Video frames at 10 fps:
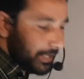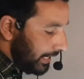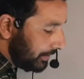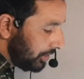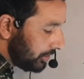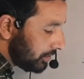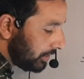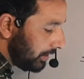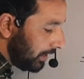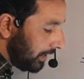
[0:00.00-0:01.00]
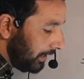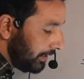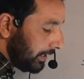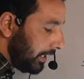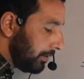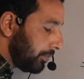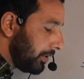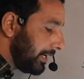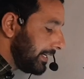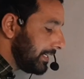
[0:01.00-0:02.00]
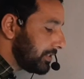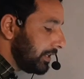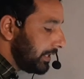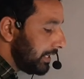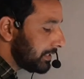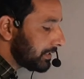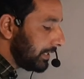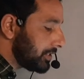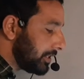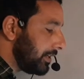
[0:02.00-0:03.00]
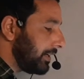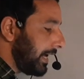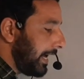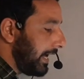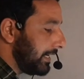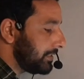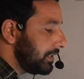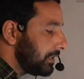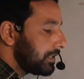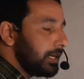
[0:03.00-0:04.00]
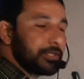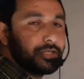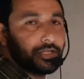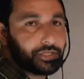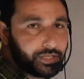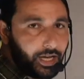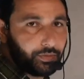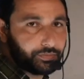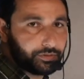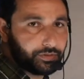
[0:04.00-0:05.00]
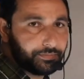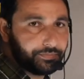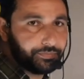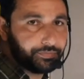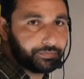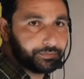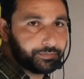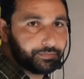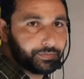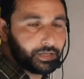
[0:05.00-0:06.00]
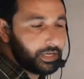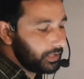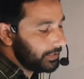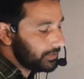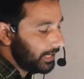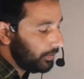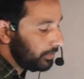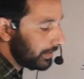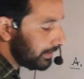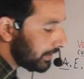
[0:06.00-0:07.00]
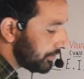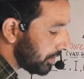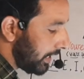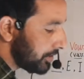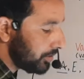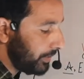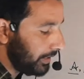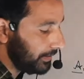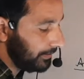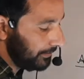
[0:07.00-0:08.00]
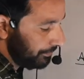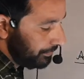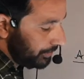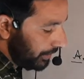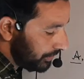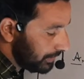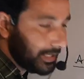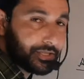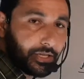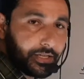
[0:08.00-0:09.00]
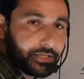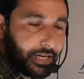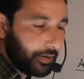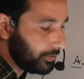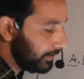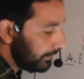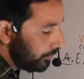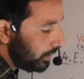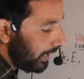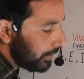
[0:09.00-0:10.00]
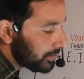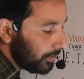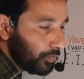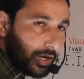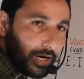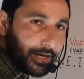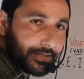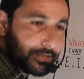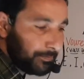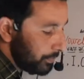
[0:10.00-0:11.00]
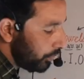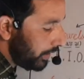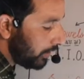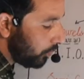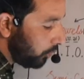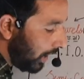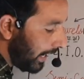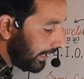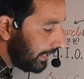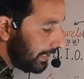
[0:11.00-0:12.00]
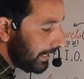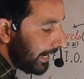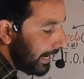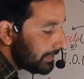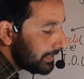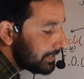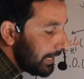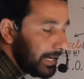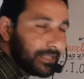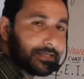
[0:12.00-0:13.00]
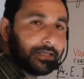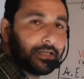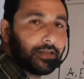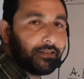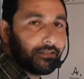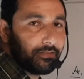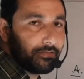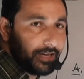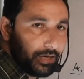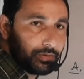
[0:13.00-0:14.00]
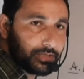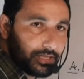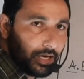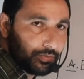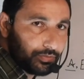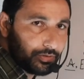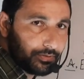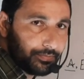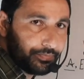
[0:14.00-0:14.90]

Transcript: And this year in phonetics is considered as consonant sound. Let's have in contrast with this consonant sound, we have some words where y acts as vowel sound.